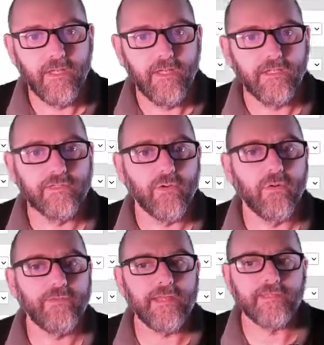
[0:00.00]
So
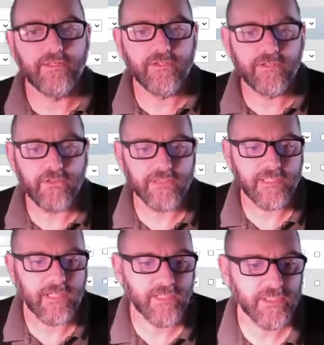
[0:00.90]
what that's going to do is
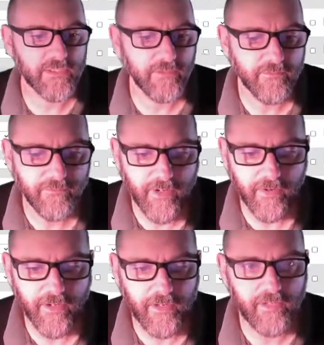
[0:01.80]
take us to a
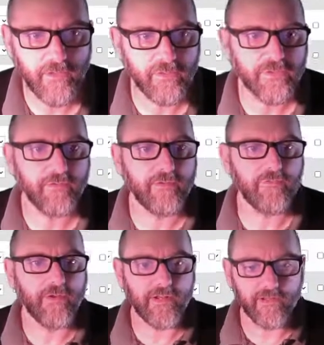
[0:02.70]
very
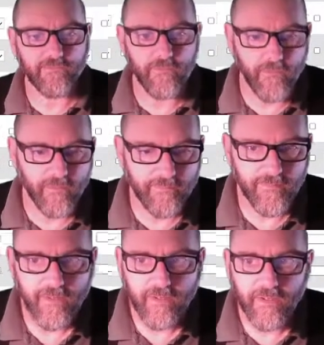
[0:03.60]
user-unfriendly form
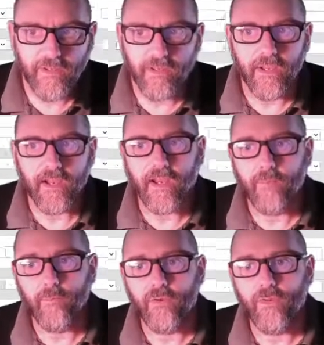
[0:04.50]

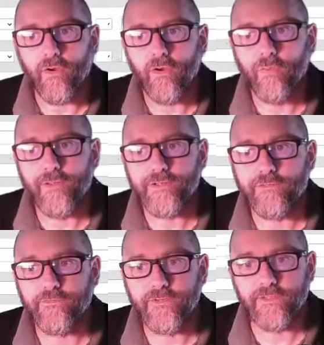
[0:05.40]
with a whole bunch
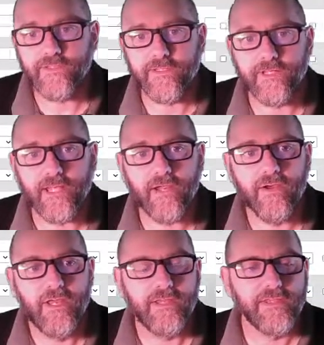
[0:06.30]
of fields in it. Now,
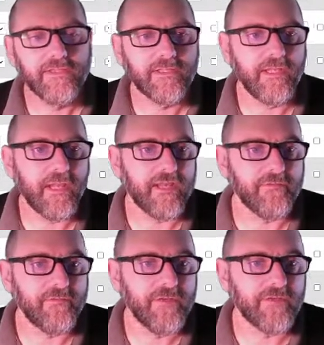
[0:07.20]
this can get
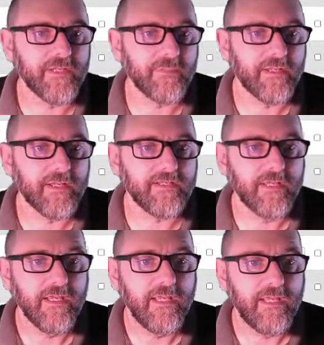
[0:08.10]
confusing because
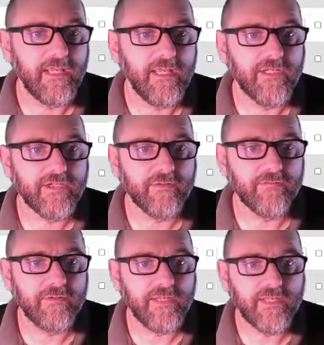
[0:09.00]
each
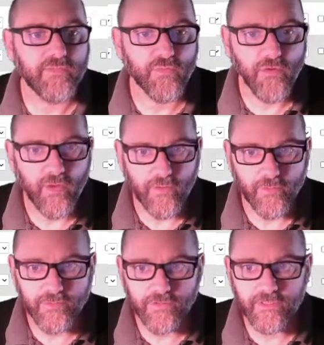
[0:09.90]
of these
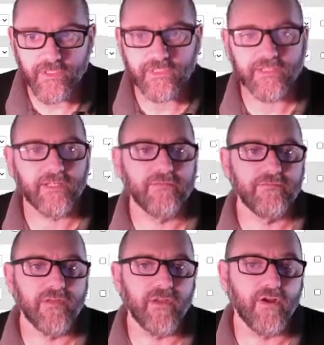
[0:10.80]
rows is to
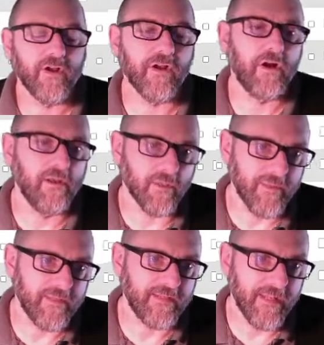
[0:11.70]
configure a column
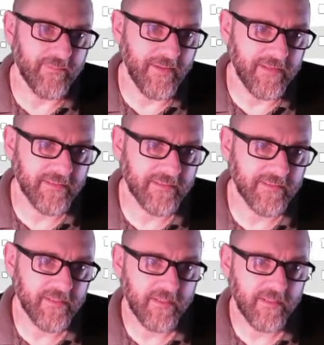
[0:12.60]
in the database.